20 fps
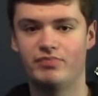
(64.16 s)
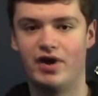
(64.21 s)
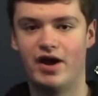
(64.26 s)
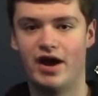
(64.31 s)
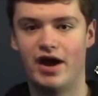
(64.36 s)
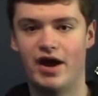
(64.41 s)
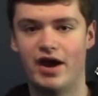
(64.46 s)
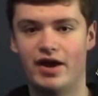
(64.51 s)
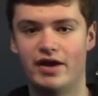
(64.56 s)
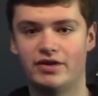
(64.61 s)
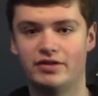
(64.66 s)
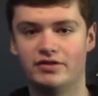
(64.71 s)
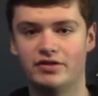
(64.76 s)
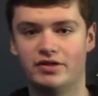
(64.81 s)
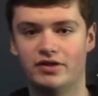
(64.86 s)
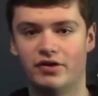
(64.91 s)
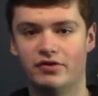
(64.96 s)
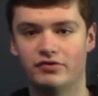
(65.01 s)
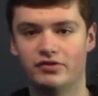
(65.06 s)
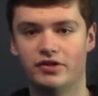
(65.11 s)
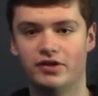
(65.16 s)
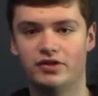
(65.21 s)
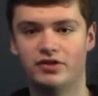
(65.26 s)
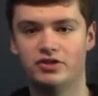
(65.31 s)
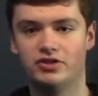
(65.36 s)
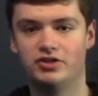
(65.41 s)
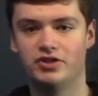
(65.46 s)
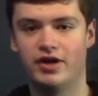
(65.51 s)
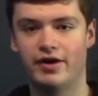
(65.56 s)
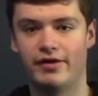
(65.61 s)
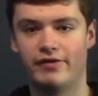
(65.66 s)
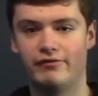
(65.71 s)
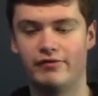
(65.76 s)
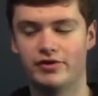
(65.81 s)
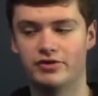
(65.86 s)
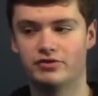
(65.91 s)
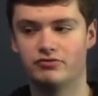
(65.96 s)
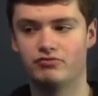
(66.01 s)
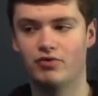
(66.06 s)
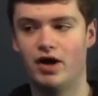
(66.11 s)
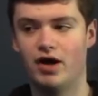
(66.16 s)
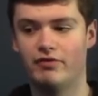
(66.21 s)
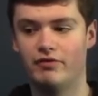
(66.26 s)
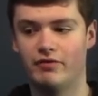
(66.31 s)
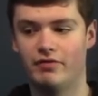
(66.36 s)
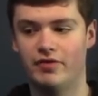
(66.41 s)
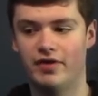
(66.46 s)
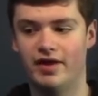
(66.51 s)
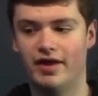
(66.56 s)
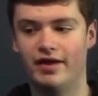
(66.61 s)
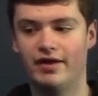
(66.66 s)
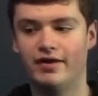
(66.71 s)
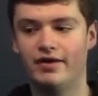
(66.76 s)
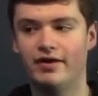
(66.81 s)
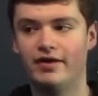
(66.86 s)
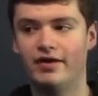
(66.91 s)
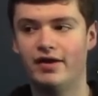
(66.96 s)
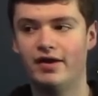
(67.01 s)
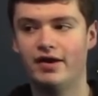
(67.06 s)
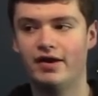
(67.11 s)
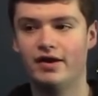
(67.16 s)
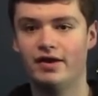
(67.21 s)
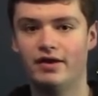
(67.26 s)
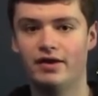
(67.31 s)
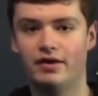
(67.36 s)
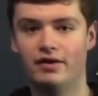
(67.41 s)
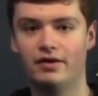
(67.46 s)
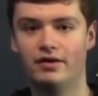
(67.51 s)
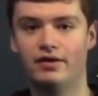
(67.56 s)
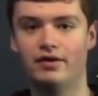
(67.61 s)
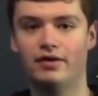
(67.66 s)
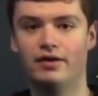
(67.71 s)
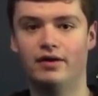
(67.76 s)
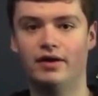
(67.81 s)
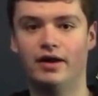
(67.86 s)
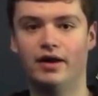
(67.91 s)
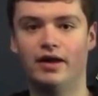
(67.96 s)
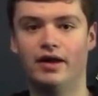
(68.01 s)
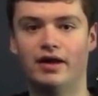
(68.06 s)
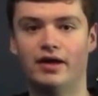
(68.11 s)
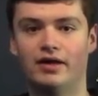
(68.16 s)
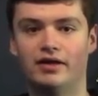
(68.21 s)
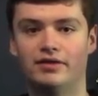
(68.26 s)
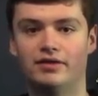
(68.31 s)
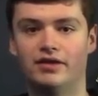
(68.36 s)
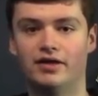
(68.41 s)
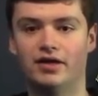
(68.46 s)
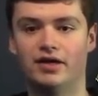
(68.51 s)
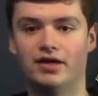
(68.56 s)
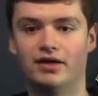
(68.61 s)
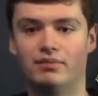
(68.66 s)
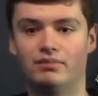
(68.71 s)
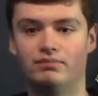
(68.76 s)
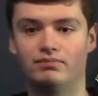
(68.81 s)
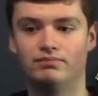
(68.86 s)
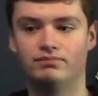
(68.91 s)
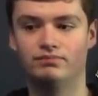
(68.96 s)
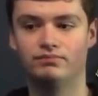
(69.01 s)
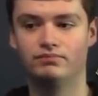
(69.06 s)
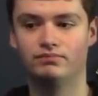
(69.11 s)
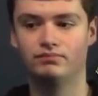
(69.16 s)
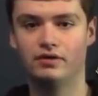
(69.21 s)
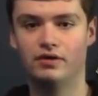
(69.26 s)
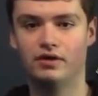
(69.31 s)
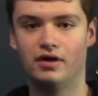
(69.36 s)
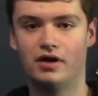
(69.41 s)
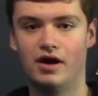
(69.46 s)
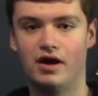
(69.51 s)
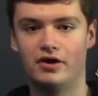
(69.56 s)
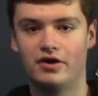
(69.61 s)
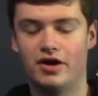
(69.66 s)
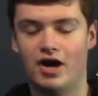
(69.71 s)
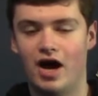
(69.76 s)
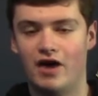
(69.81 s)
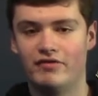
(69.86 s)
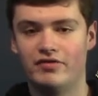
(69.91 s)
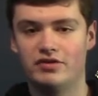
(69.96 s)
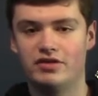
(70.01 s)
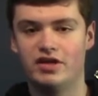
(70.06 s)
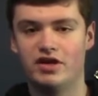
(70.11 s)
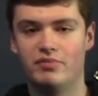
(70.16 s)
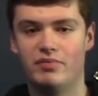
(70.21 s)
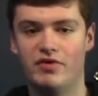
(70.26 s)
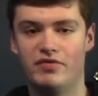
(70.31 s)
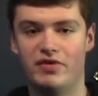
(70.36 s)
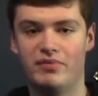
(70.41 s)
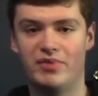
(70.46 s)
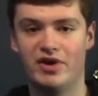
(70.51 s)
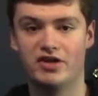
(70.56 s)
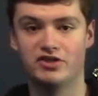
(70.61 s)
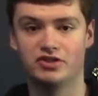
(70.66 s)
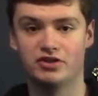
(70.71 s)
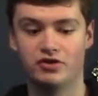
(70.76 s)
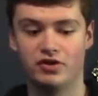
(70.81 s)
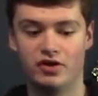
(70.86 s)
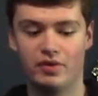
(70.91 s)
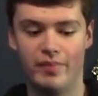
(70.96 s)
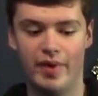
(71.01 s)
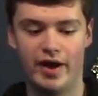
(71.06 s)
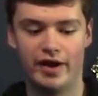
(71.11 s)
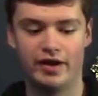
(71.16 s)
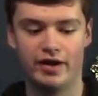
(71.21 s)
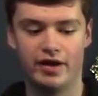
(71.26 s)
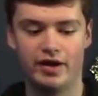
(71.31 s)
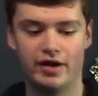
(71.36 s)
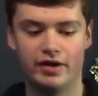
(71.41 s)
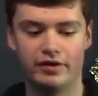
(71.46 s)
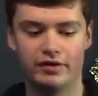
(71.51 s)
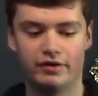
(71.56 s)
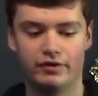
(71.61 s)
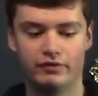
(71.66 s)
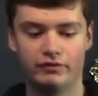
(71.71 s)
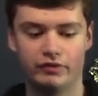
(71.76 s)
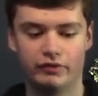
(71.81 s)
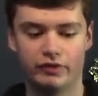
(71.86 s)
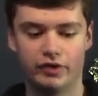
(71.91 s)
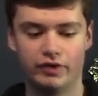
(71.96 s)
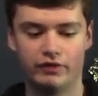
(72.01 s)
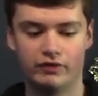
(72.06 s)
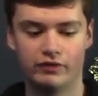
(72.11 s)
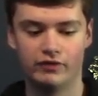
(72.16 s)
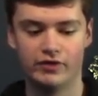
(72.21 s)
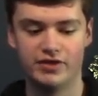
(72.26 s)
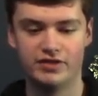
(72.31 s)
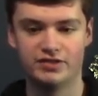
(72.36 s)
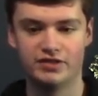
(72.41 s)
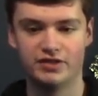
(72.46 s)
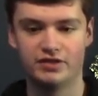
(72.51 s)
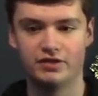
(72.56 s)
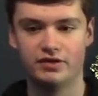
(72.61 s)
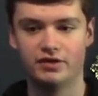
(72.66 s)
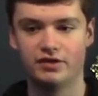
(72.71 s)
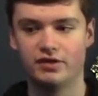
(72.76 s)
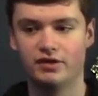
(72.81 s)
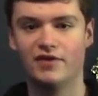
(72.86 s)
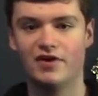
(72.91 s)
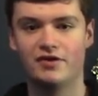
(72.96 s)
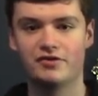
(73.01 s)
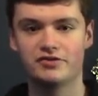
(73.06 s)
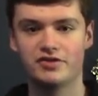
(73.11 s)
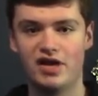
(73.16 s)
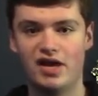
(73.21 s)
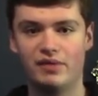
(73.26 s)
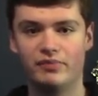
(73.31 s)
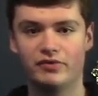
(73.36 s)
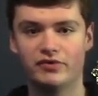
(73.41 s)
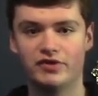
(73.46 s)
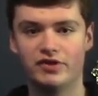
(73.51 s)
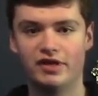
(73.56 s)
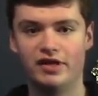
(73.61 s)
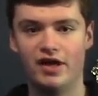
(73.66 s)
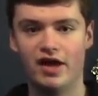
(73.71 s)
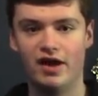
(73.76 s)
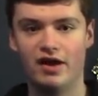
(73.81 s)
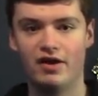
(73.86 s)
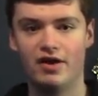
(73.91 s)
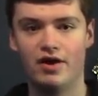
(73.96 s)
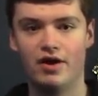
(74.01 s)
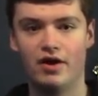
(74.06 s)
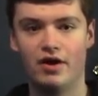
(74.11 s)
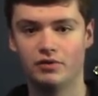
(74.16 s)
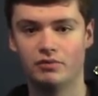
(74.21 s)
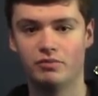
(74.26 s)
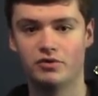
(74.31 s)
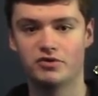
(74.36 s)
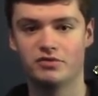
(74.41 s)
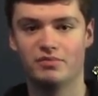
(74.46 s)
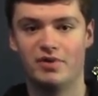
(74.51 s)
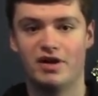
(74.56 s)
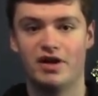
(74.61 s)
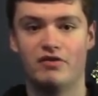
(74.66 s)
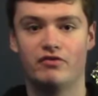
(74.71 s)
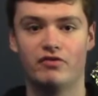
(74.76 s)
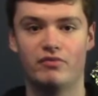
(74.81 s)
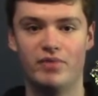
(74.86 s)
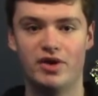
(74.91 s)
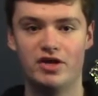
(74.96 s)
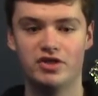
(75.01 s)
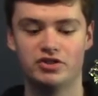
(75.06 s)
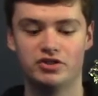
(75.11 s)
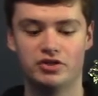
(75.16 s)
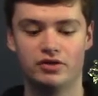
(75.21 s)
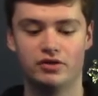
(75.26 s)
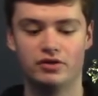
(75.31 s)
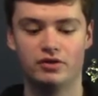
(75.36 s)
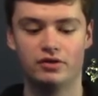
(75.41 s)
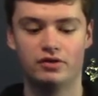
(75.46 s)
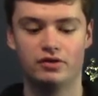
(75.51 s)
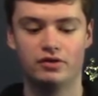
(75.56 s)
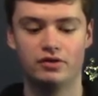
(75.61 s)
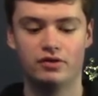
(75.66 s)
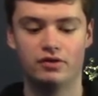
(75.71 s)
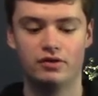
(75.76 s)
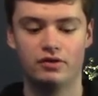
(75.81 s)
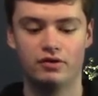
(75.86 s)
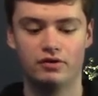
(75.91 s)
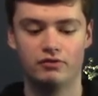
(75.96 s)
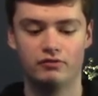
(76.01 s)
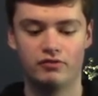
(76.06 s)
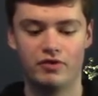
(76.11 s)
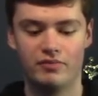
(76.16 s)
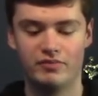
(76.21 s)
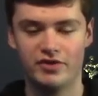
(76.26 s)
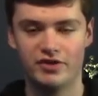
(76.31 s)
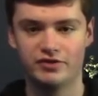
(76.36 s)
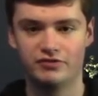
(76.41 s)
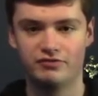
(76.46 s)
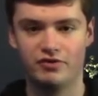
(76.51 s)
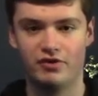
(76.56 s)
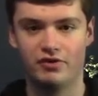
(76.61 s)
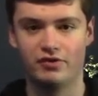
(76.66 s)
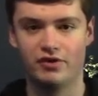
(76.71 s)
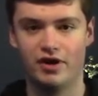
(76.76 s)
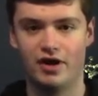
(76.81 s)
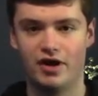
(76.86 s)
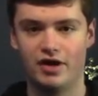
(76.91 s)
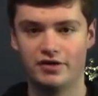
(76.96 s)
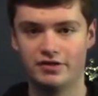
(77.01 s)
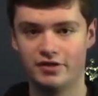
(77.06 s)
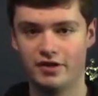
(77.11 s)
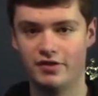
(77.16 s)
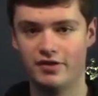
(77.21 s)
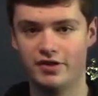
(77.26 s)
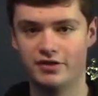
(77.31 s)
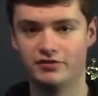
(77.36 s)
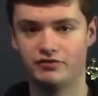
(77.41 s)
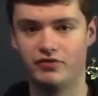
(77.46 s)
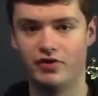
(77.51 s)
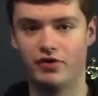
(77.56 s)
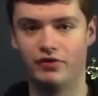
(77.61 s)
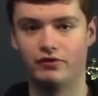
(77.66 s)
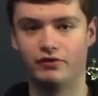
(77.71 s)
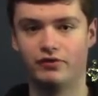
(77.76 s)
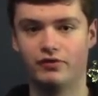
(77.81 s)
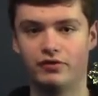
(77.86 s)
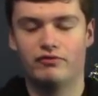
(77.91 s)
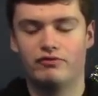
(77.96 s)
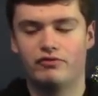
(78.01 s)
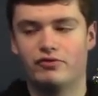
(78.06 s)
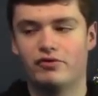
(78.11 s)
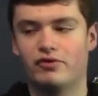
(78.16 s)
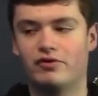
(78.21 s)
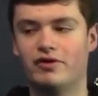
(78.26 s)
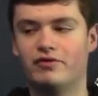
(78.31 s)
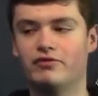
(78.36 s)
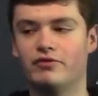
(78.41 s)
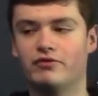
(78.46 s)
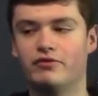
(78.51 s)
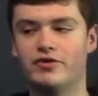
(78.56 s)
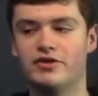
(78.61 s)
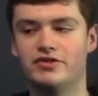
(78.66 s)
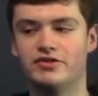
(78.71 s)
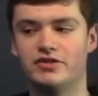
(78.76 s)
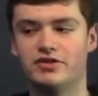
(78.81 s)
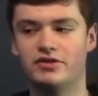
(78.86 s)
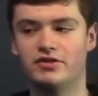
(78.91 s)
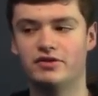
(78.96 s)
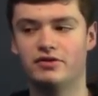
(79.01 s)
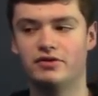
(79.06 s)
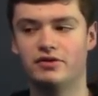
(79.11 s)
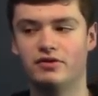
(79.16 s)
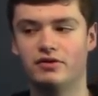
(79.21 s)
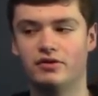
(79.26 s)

Buy, you know, to check what's wrong with it. And um, I don't know how they did, but they managed to turn it back on for whatever reason. I was able to get most of my information from this phone onto this phone. For whatever reason,